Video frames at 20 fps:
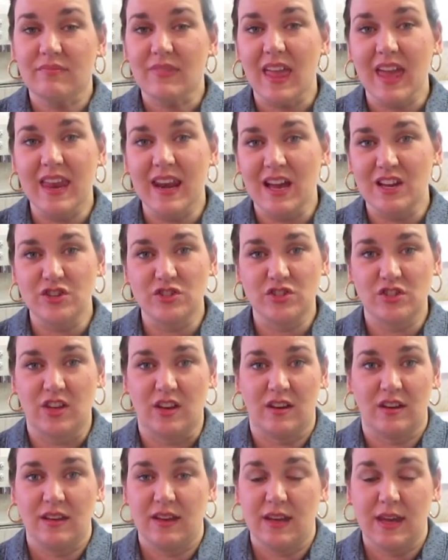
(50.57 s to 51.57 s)
and I just
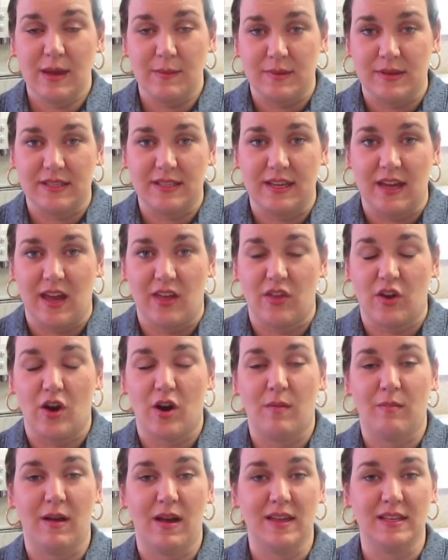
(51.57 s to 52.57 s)
couldn't keep it together.
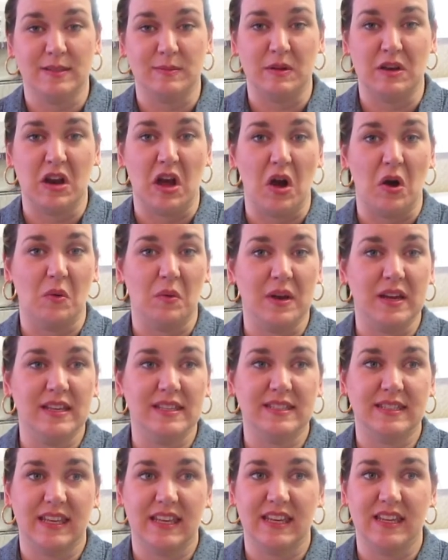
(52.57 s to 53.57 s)
My husband
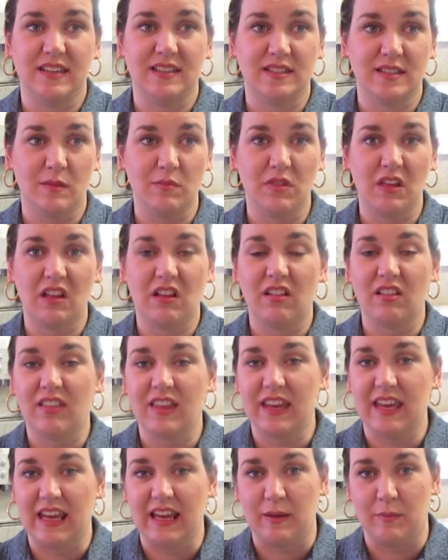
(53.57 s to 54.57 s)
always needed something
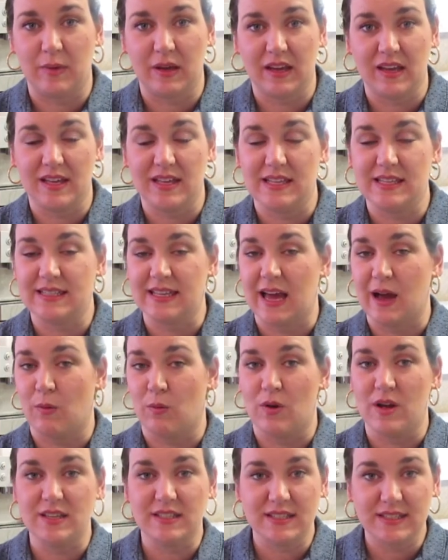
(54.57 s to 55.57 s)
clean because I
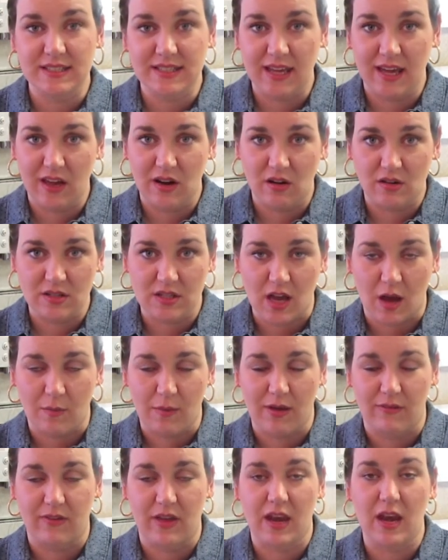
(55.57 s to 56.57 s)
wasn't staying on top
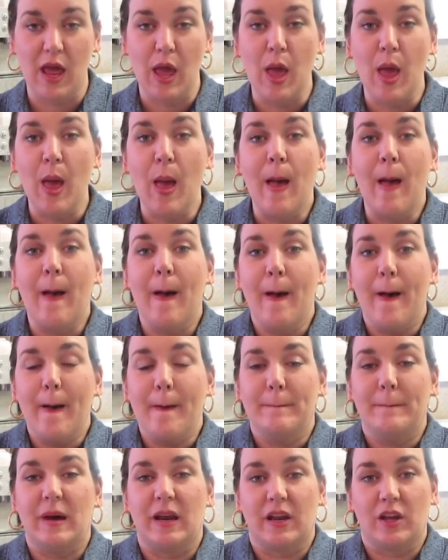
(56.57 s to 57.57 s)
of it.
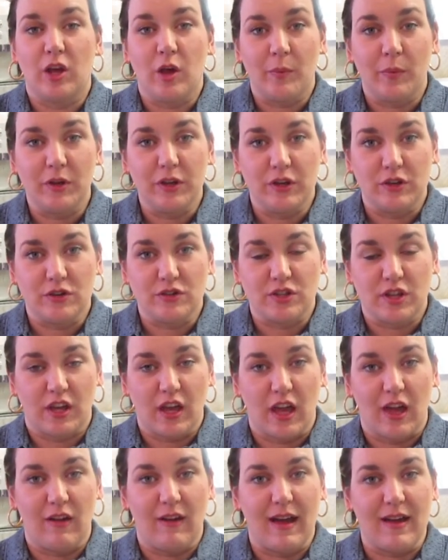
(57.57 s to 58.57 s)
But a couple years
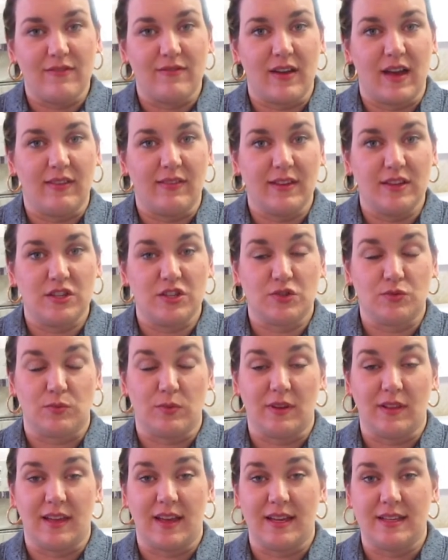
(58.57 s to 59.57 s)
ago, I finally just
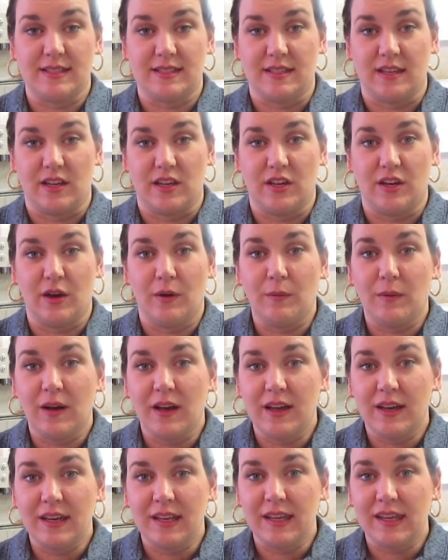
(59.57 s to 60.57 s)
realized that, you know
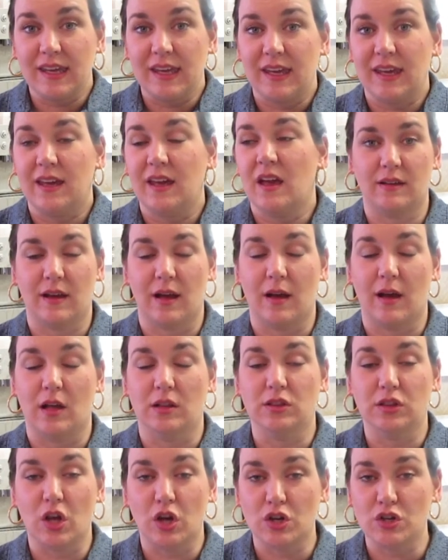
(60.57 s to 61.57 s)
what, Nikki,
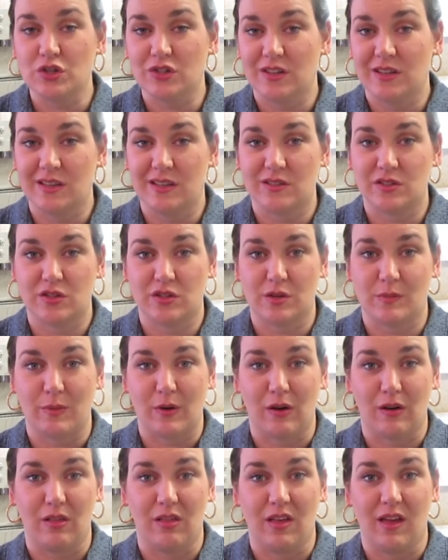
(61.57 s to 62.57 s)
laundry is just a
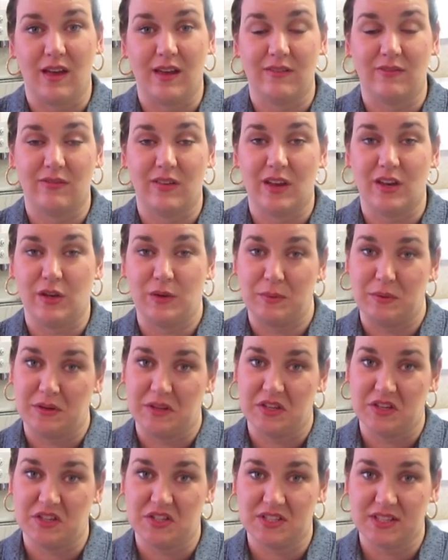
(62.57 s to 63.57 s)
part of life and you
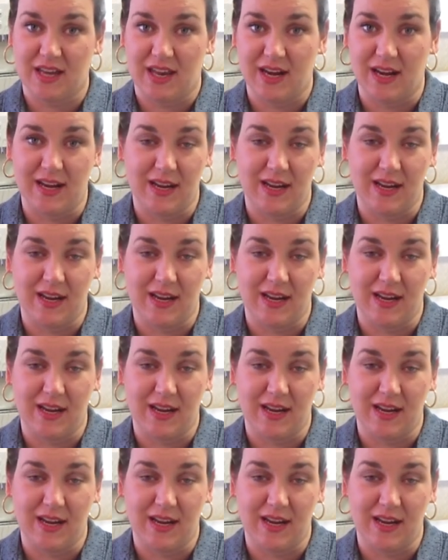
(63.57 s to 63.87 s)
really just kind of